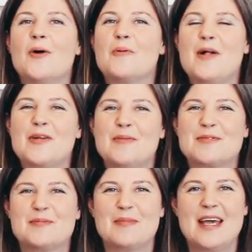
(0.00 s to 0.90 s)
Welcome
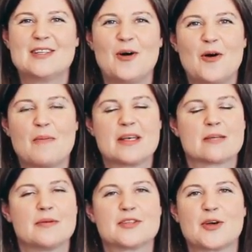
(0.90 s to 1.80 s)
to Mead Hall
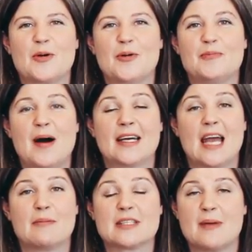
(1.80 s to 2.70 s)
Episcopal School. My
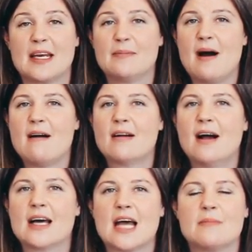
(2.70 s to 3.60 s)
name is Penny Barker
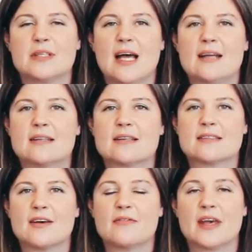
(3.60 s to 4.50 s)
and I'm delighted to
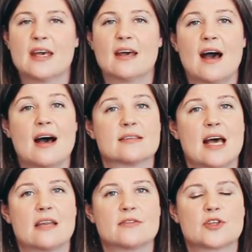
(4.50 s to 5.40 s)
serve here as
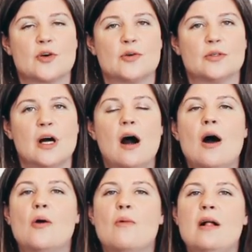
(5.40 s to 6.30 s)
head of school.
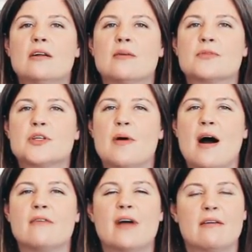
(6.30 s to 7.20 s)
Welcome to
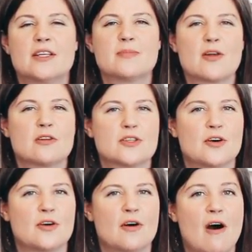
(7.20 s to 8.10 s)
our very special
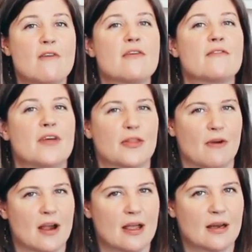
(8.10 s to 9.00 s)
tour of 5th
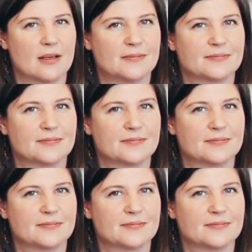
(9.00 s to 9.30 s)
grade.